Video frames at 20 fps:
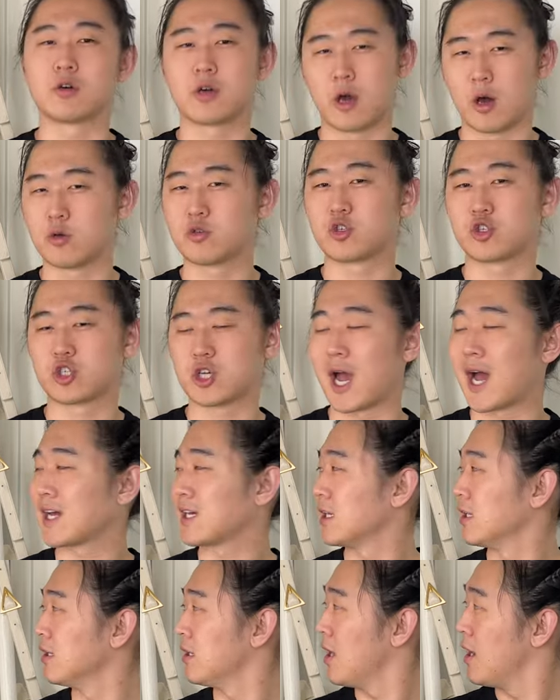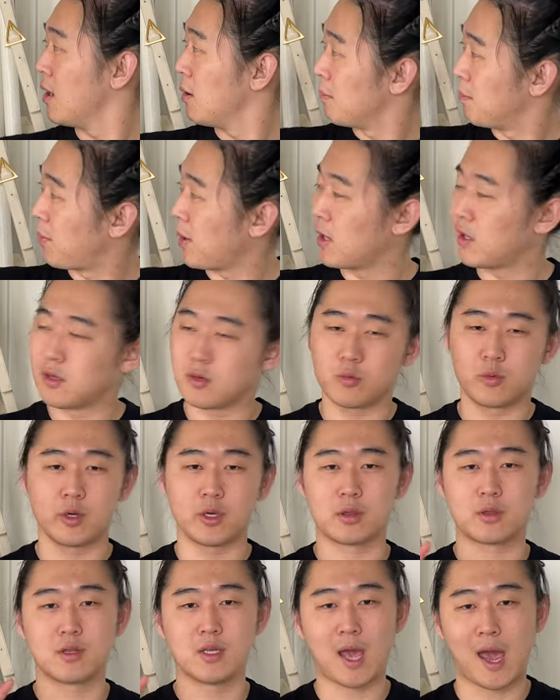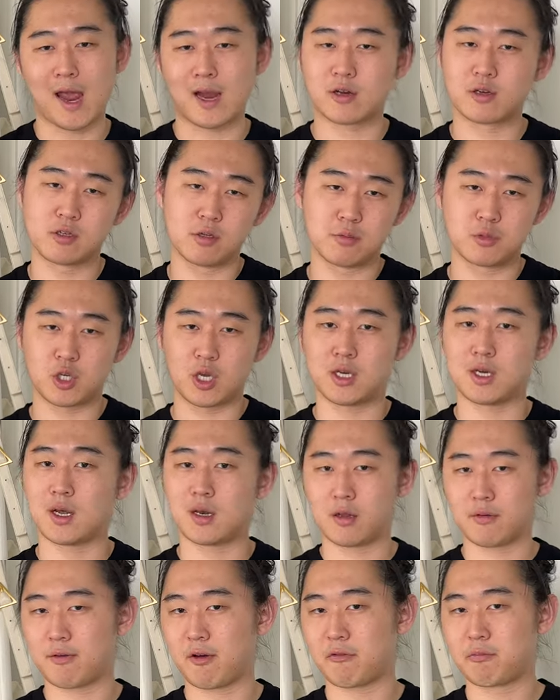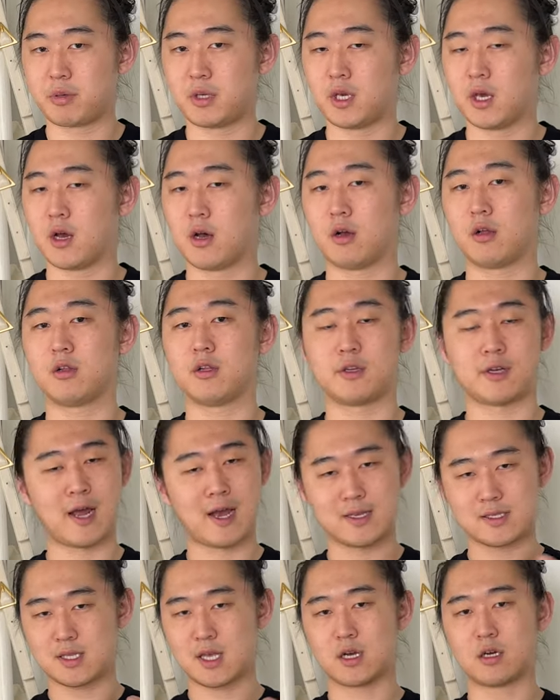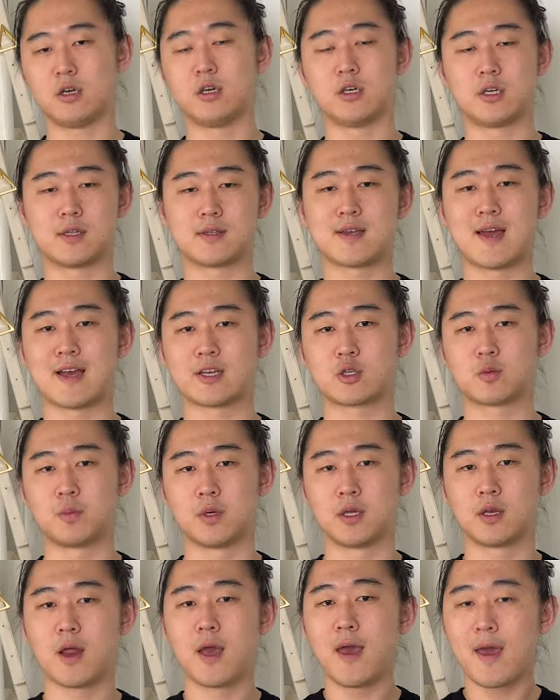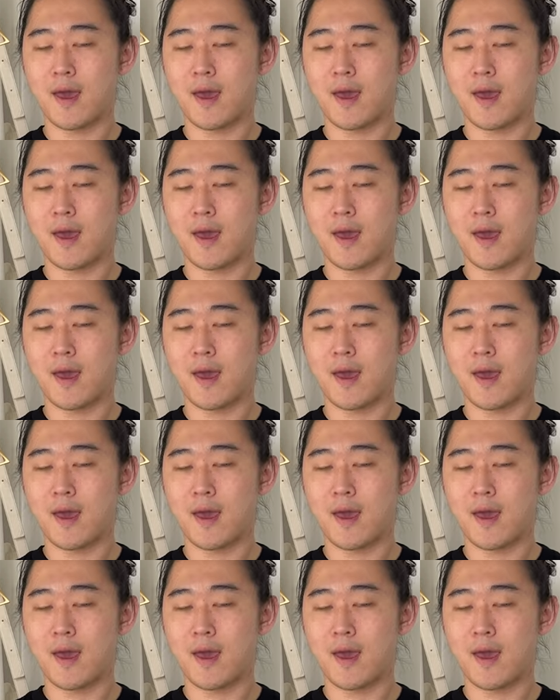coach jacket. But with the Acronym J95PL, it has that hood attachment,